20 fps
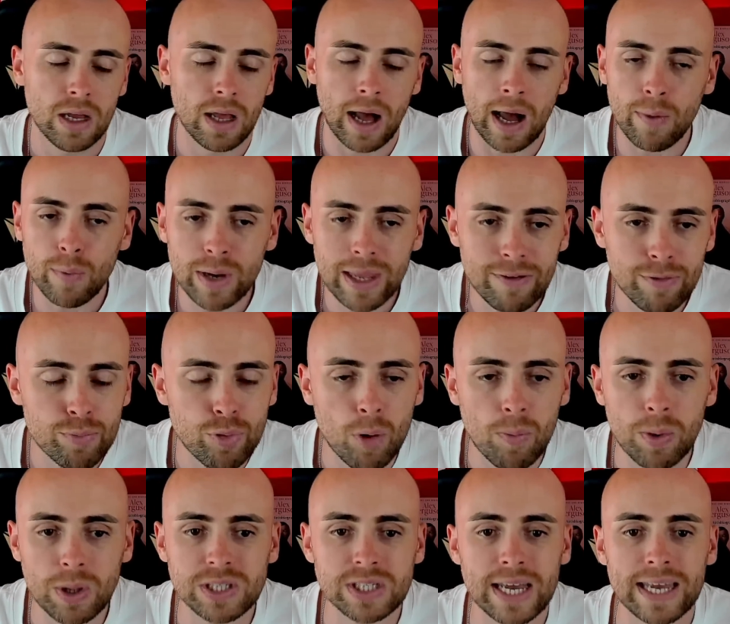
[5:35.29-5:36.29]
I would even
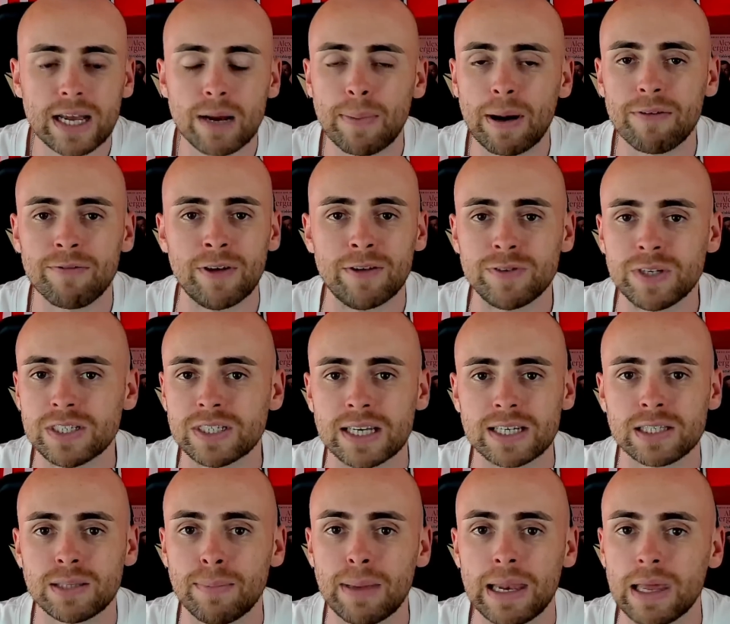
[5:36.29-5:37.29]
probably take about 50,
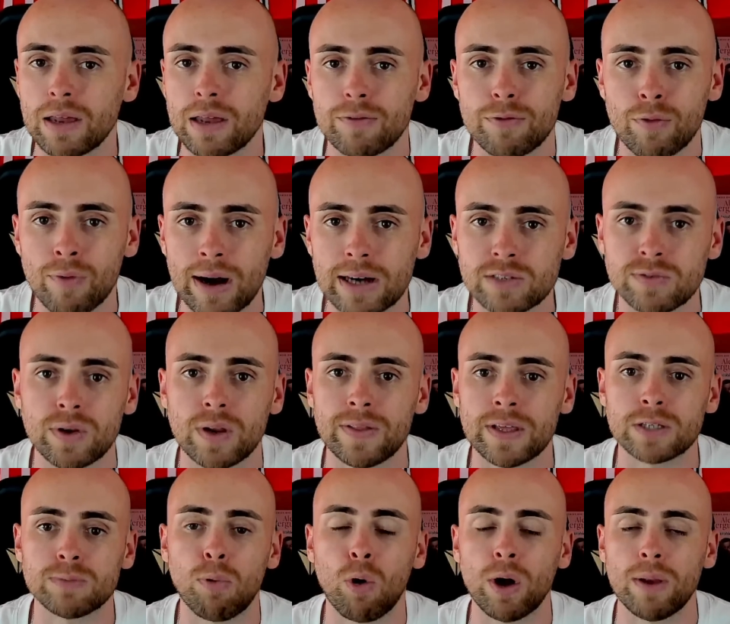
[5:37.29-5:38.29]
60 million for Rashford at
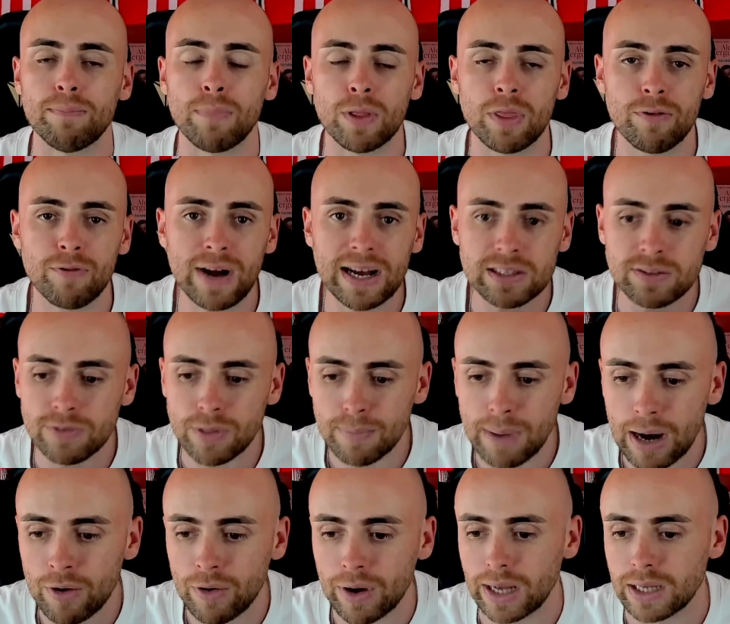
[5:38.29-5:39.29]
this point. But the fact of the
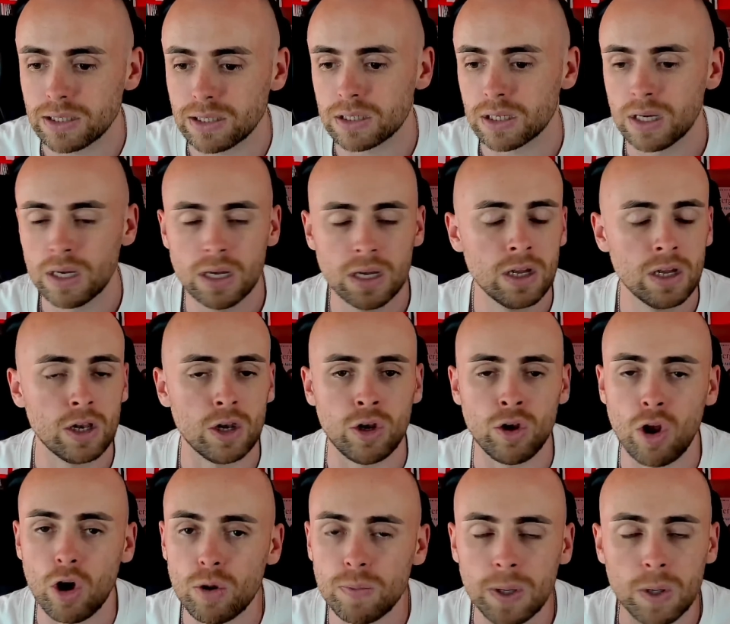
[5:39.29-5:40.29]
matter is,
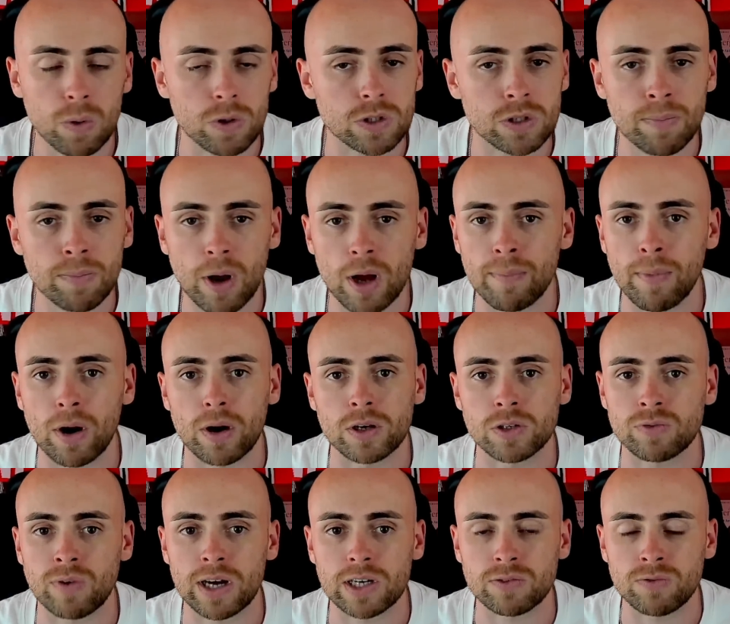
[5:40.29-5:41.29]
nobody wants to buy
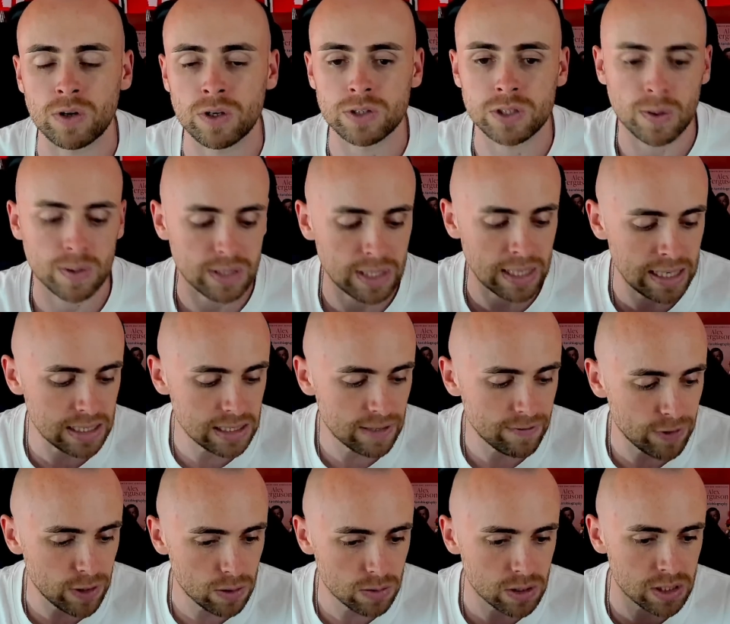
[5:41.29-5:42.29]
Marcus Rashford. So it's easy
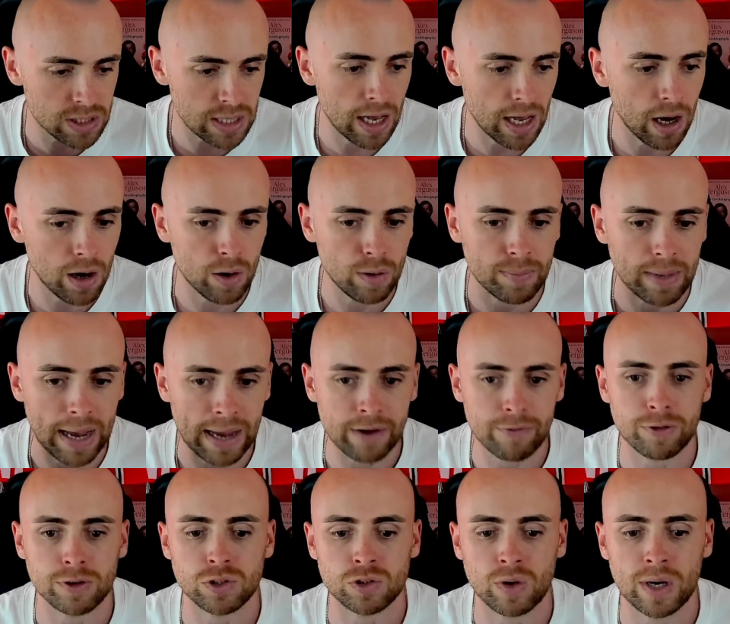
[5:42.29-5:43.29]
for you to sit at home getting
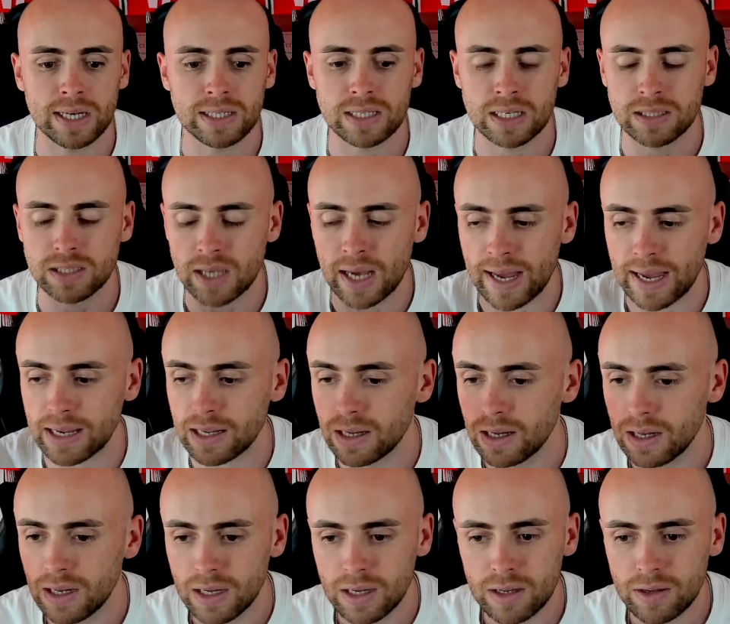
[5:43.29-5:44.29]
frustrated saying,
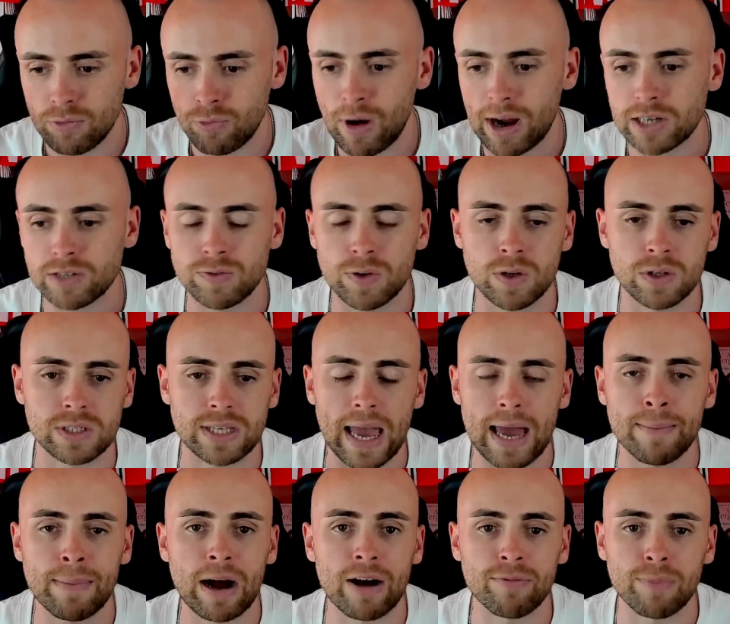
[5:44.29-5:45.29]
Rashford, get
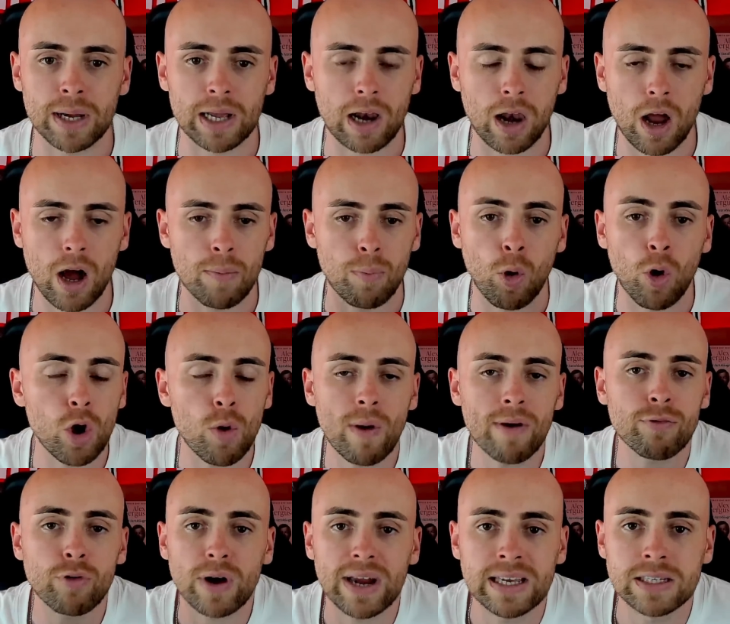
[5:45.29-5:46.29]
him out of my club, or
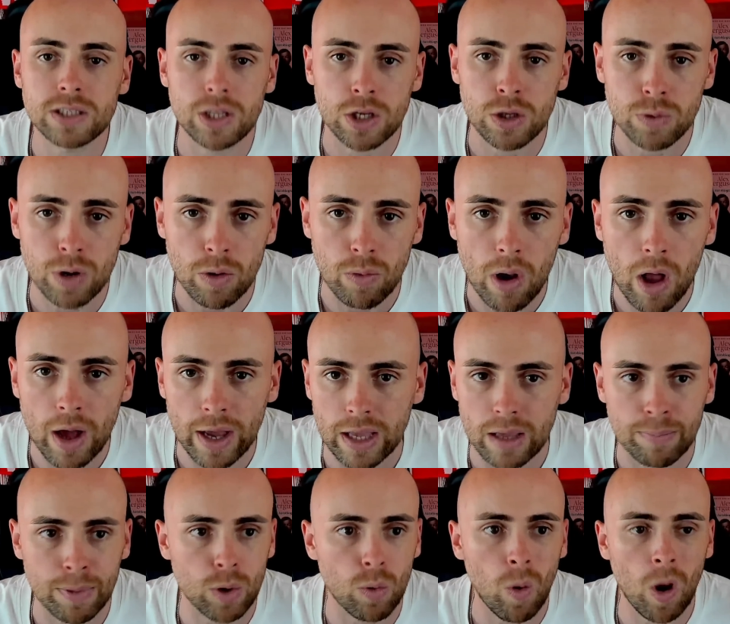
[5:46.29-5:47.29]
whoever it is that you don't
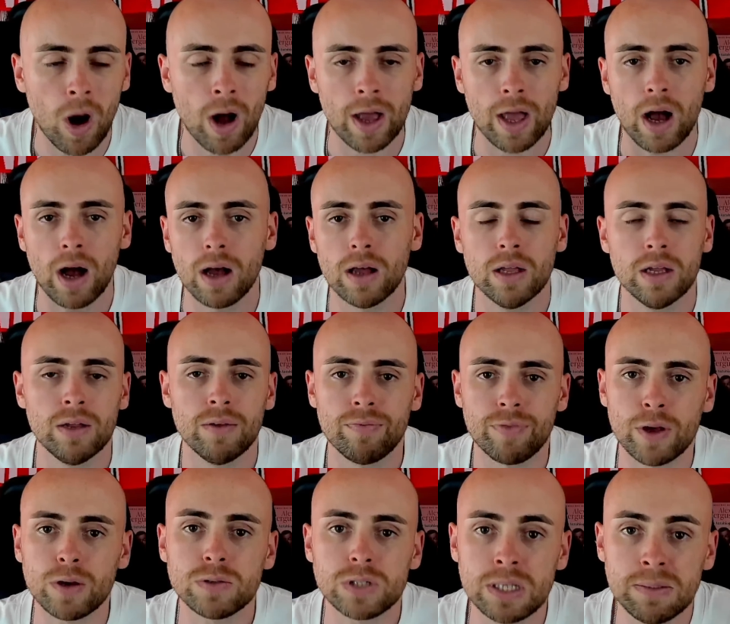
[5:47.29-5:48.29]
like, Maguire.
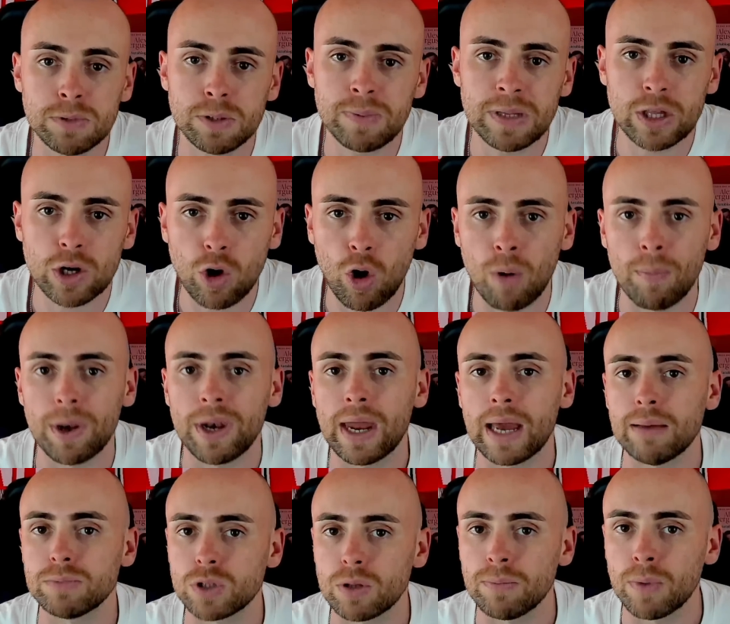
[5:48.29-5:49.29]
Those seem to be the common
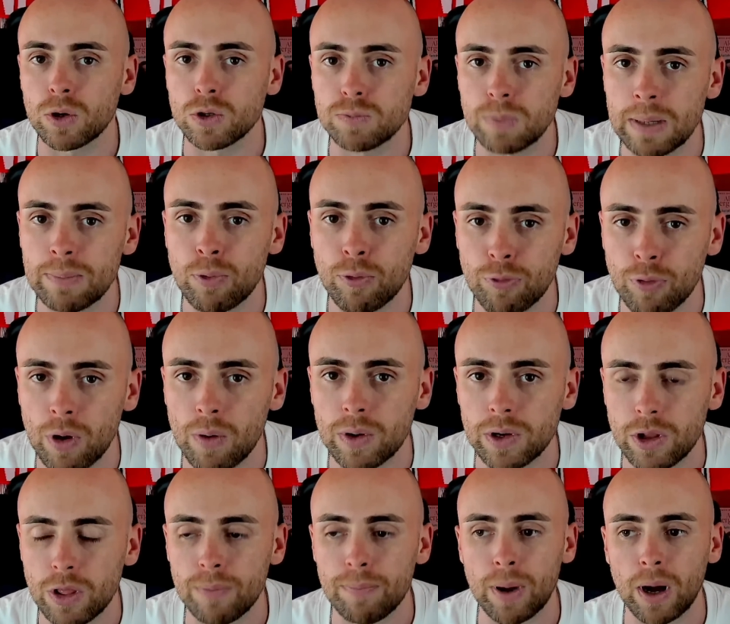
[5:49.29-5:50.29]
names that most people throw
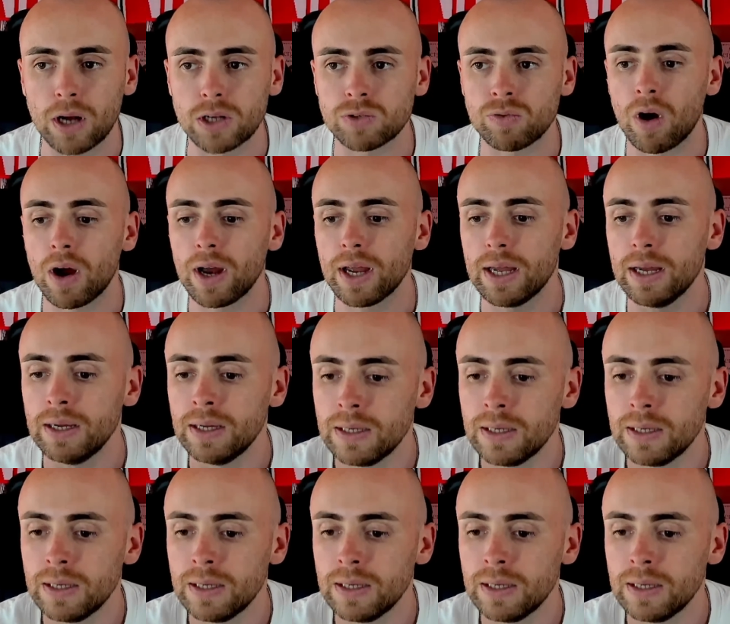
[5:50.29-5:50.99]
under the bus, right?